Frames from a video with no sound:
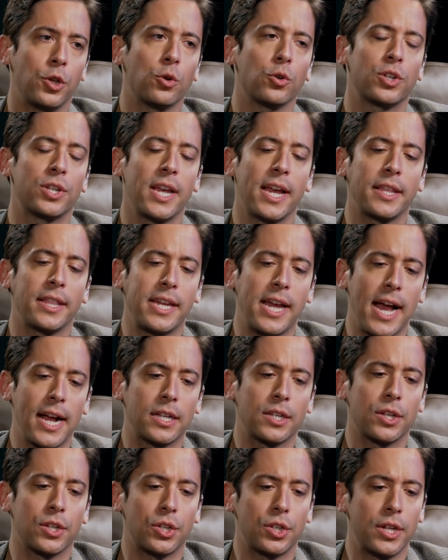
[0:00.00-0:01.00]
You're saying the
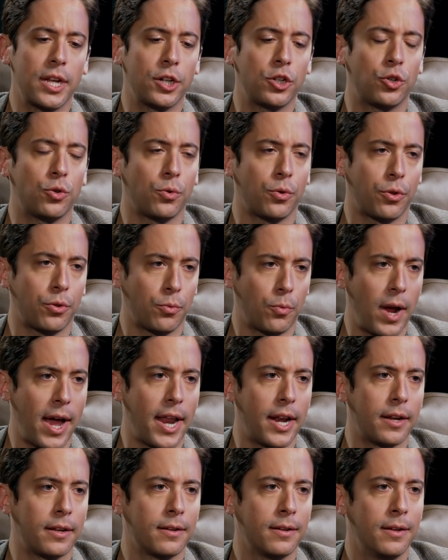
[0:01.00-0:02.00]
existential
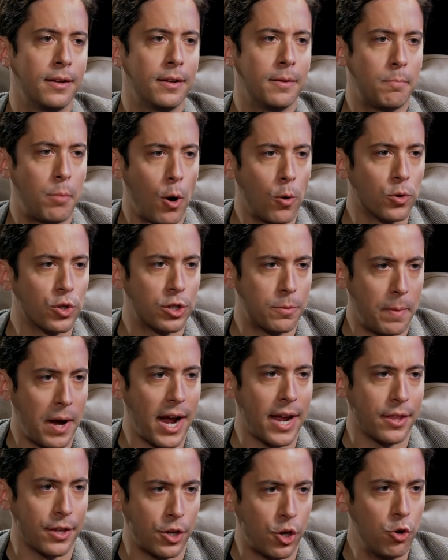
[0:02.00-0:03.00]
threat posed
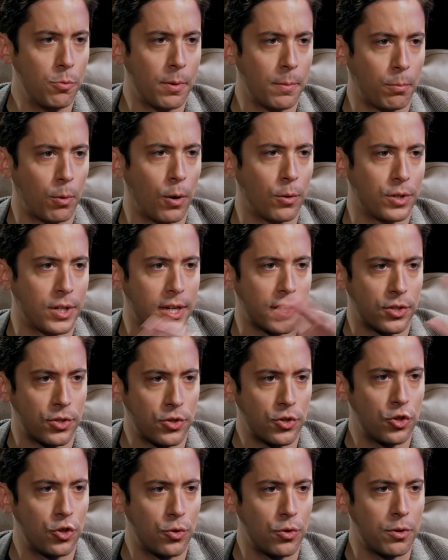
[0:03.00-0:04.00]
by the Cuban
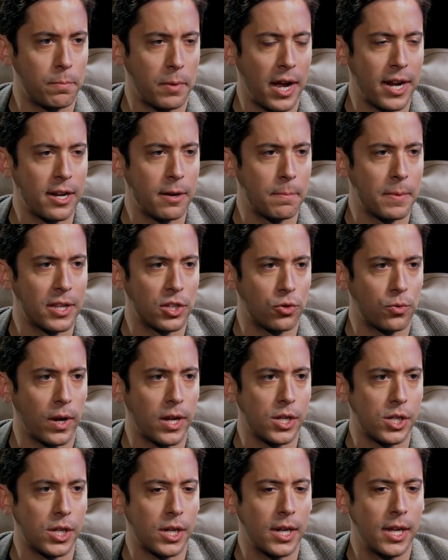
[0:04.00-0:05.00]
protests to the Biden
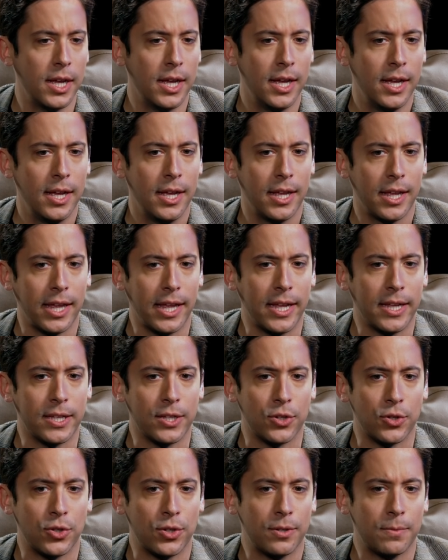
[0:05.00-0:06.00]
administration
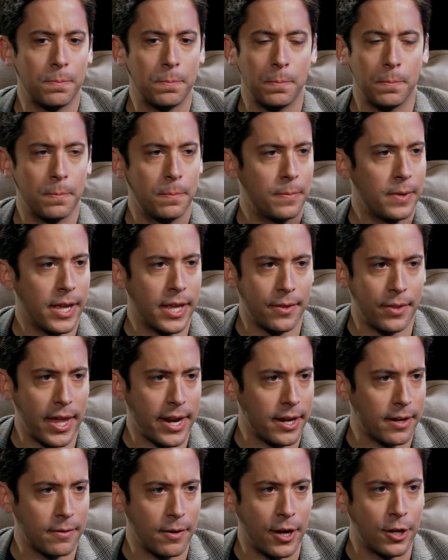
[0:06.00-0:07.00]
is
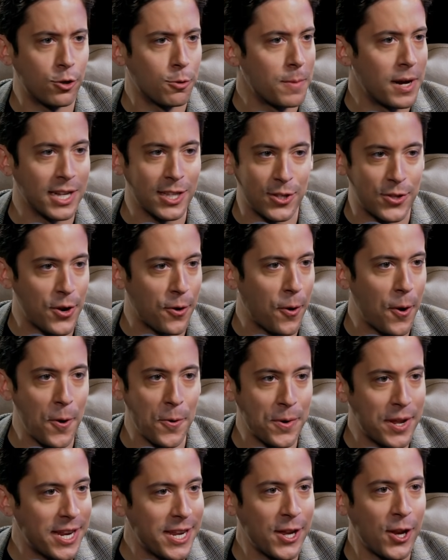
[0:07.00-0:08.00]
that it undermines their
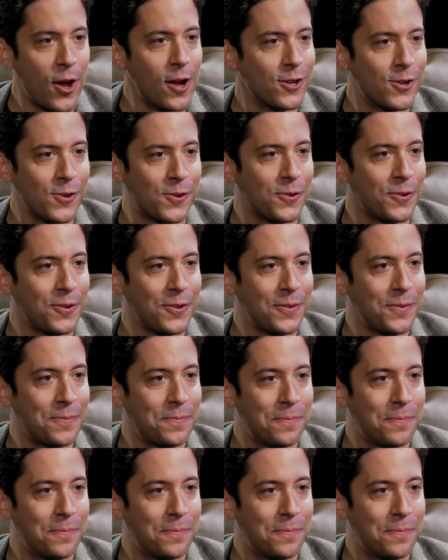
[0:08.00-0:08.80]
own ideological